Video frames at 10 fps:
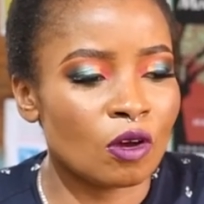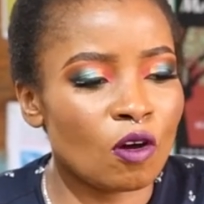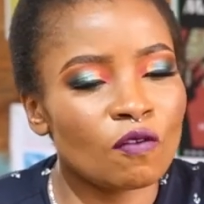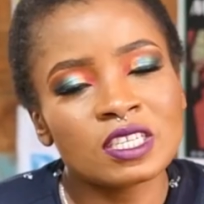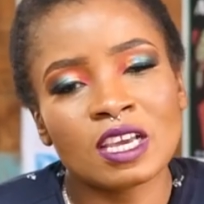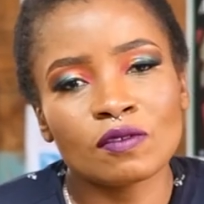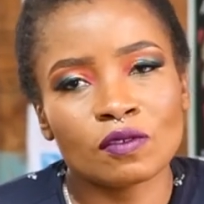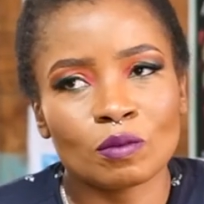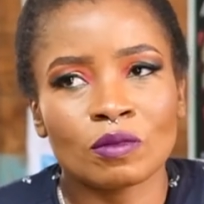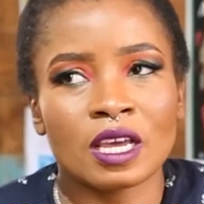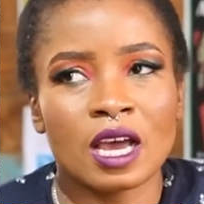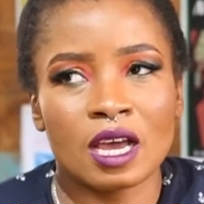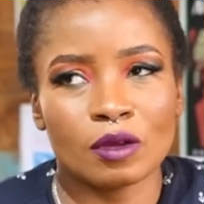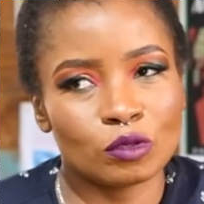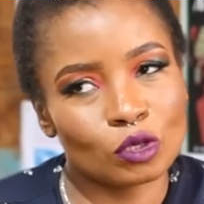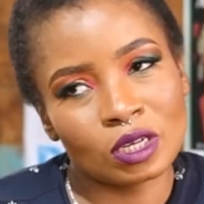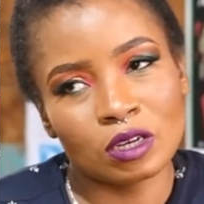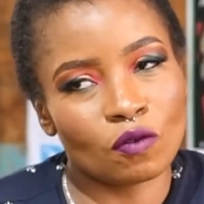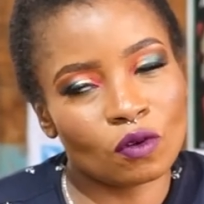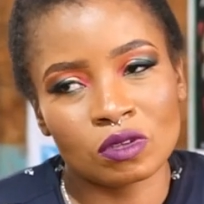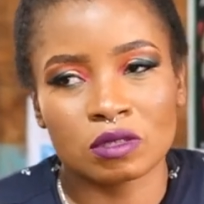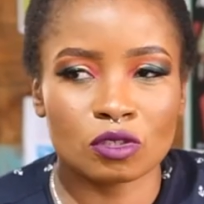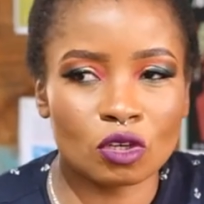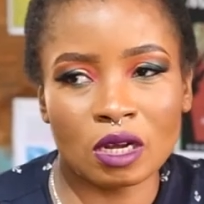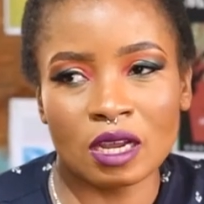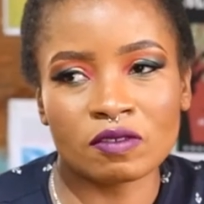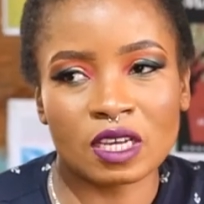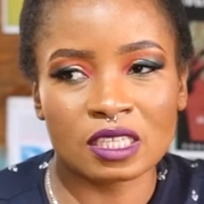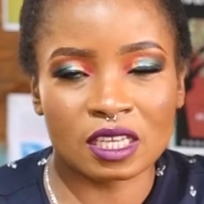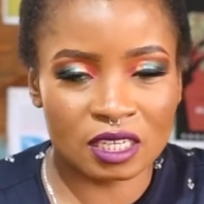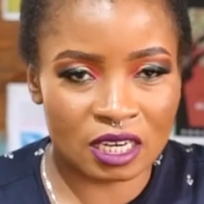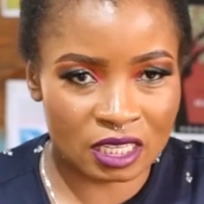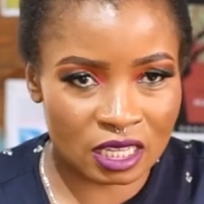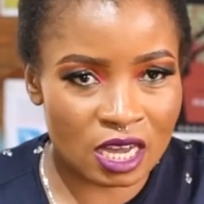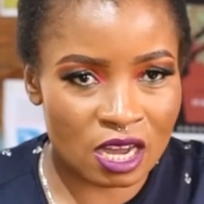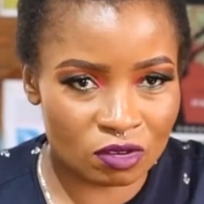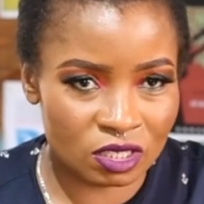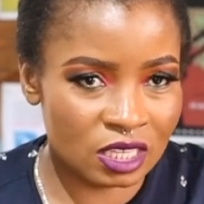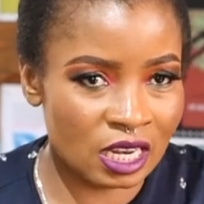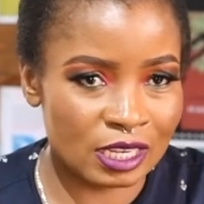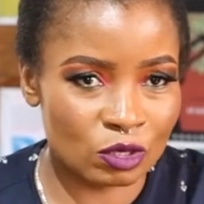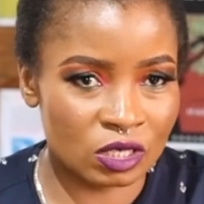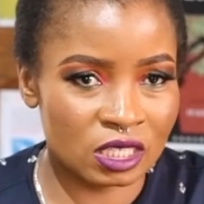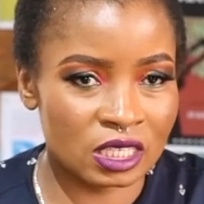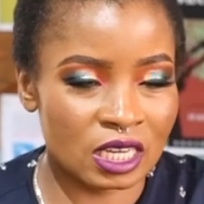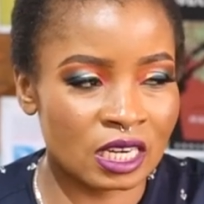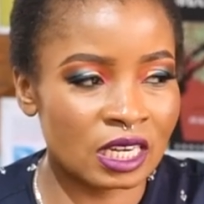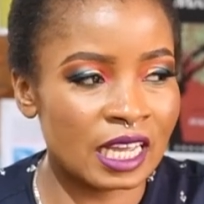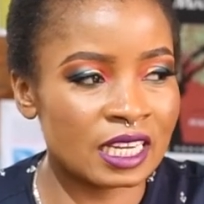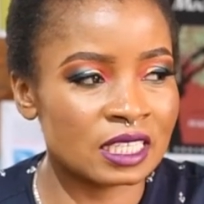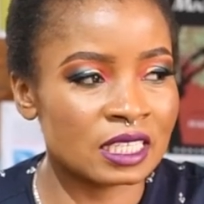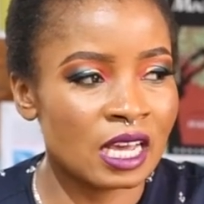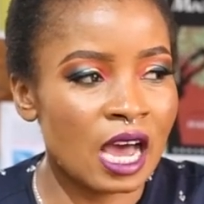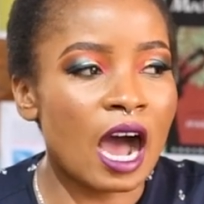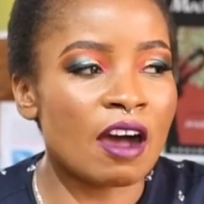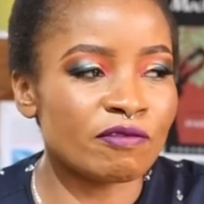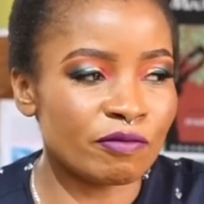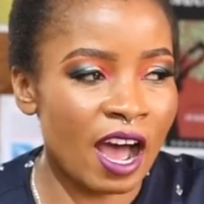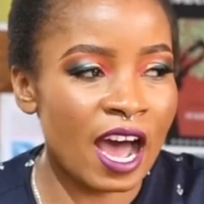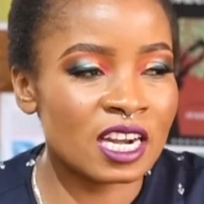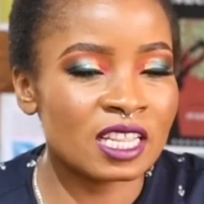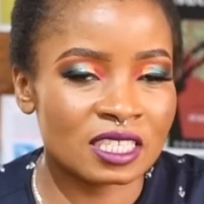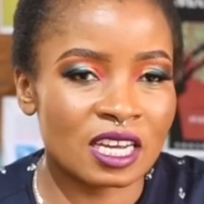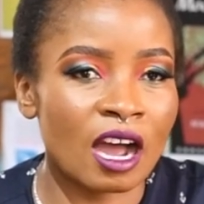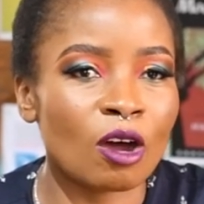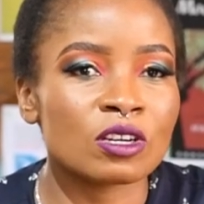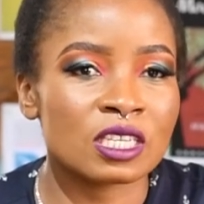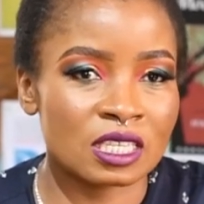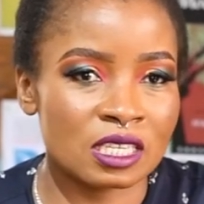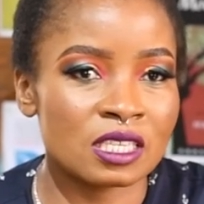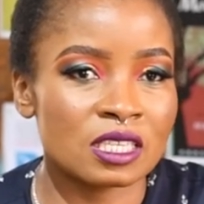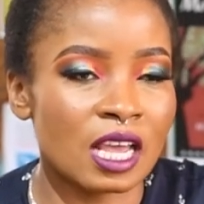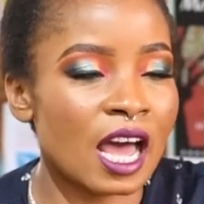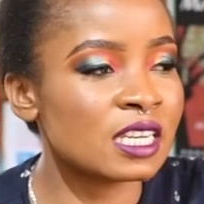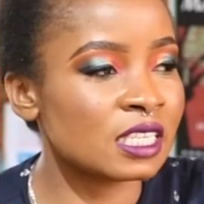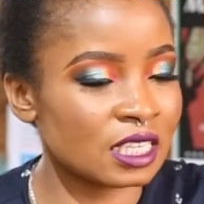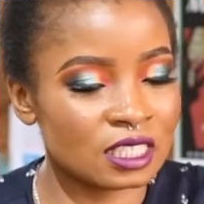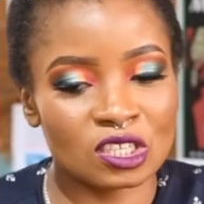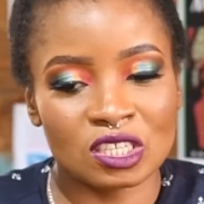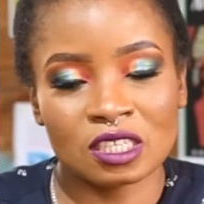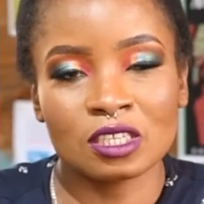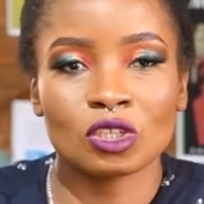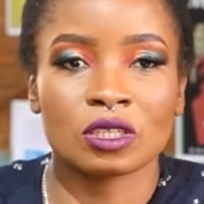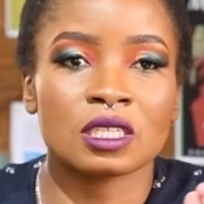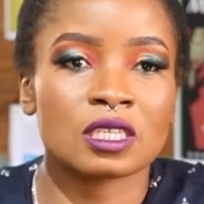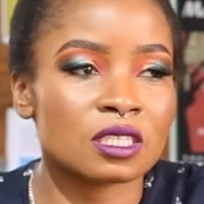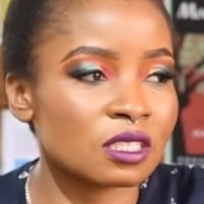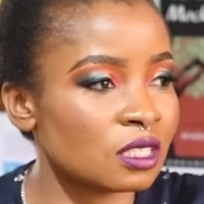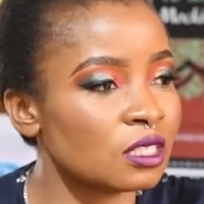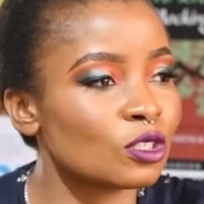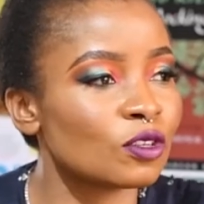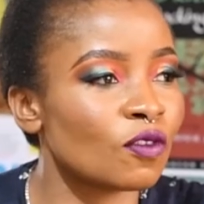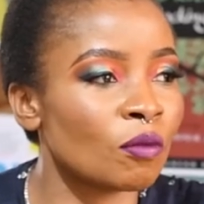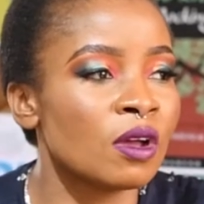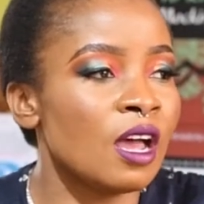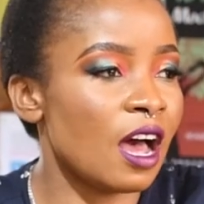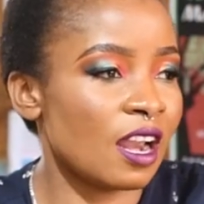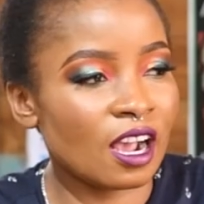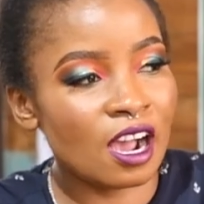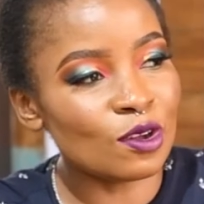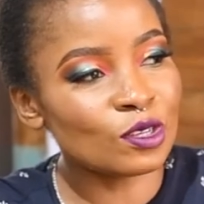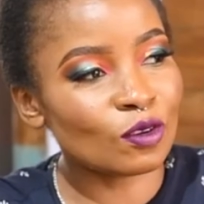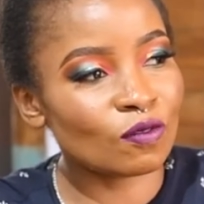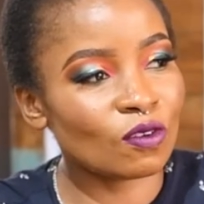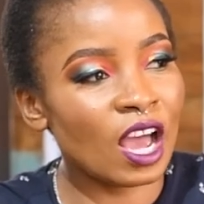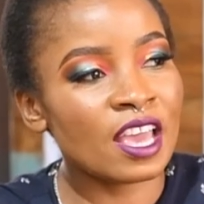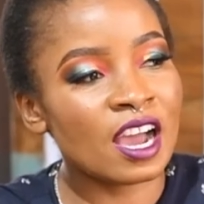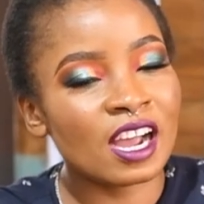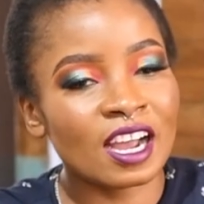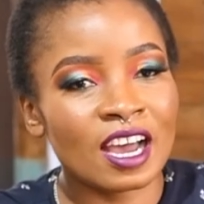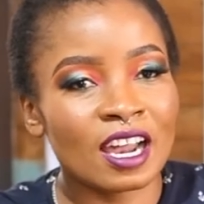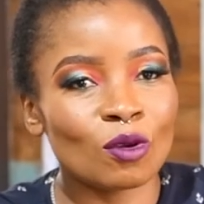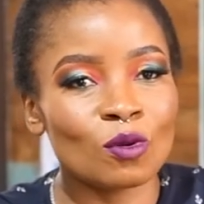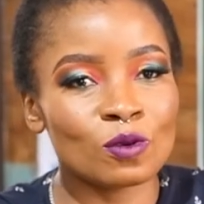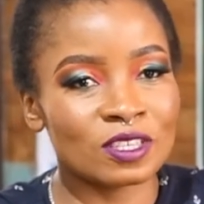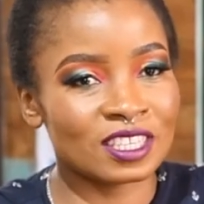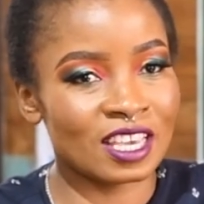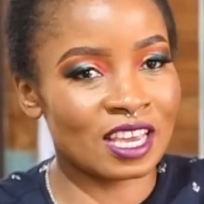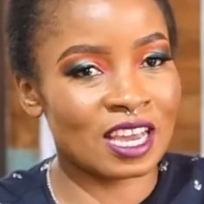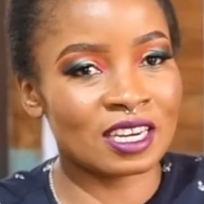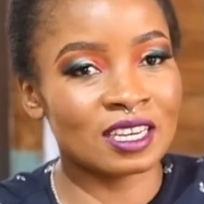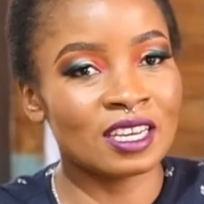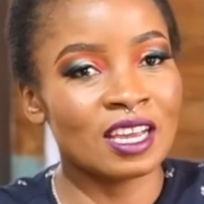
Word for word: over time from there, shortly after I started another account still in 2010, and I've had that account since, and it has transitioned. It has transitioned from an account of a young girl who was scared